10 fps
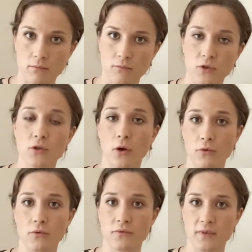You
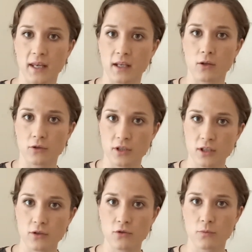know, they
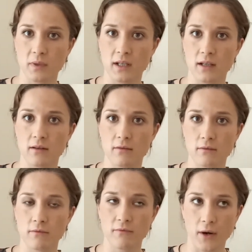continue to be
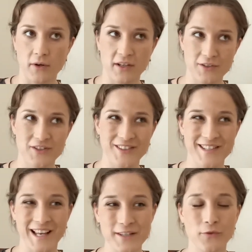very
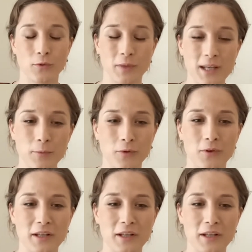successful people,